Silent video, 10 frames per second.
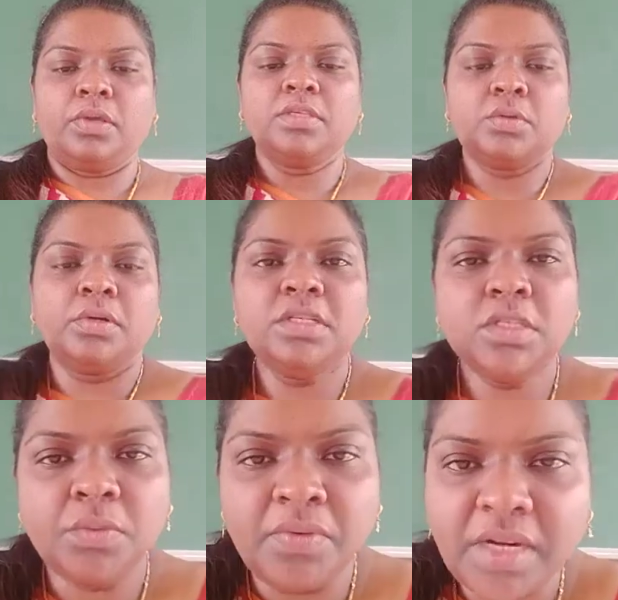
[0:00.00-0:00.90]
students,
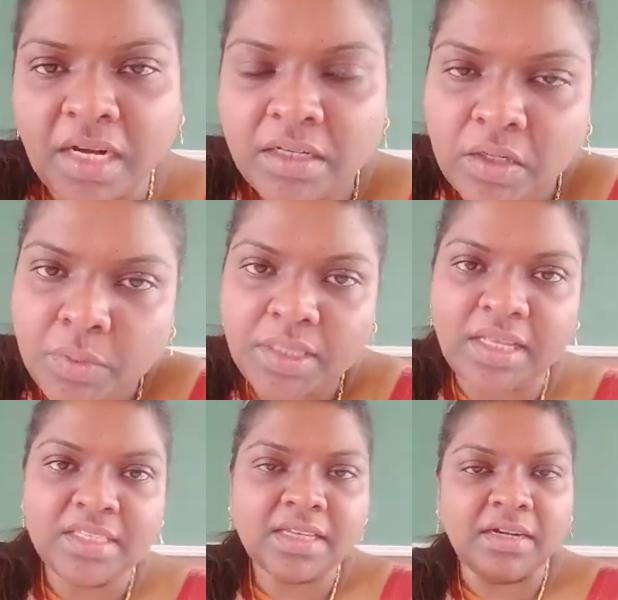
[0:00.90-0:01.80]
so we will continue with
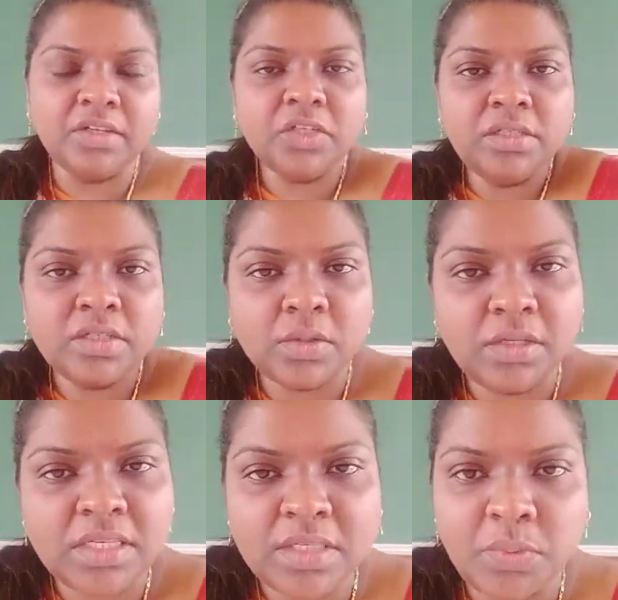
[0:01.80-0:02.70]
next condition. So
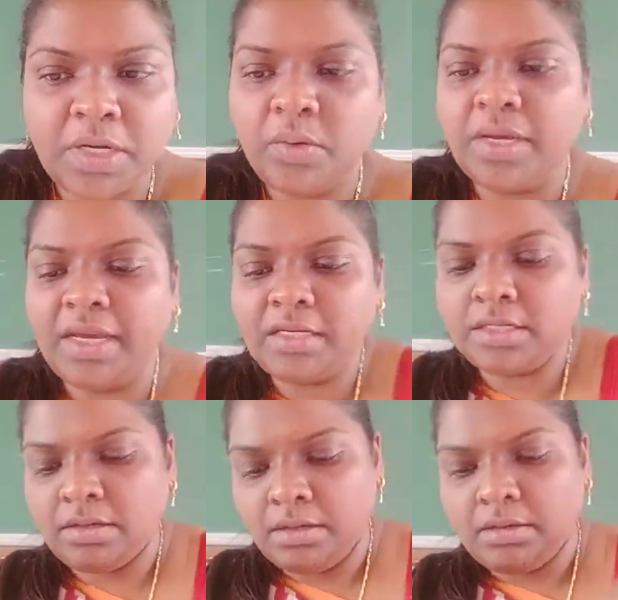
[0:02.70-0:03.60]
this is video 8.
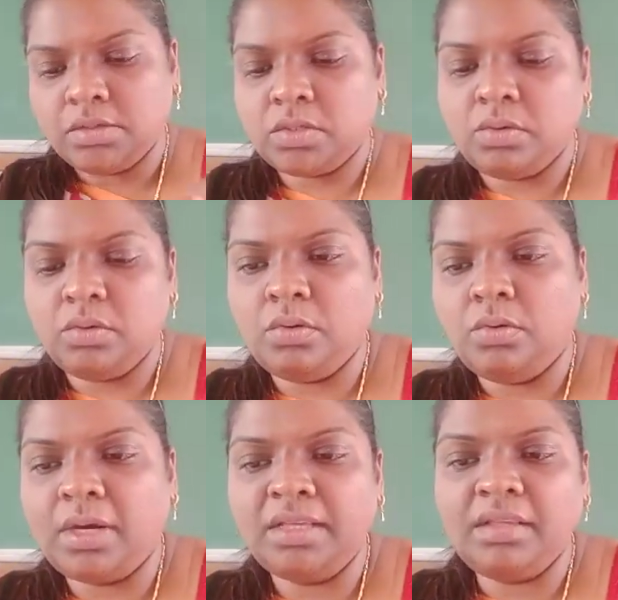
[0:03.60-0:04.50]

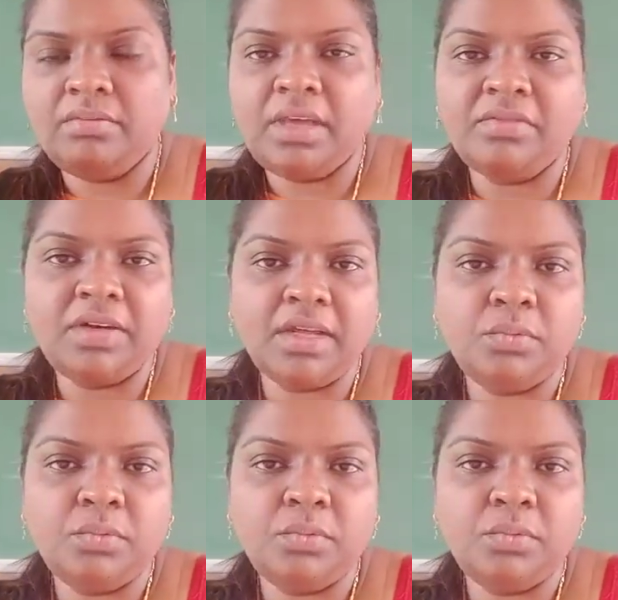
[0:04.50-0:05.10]
So I think we have done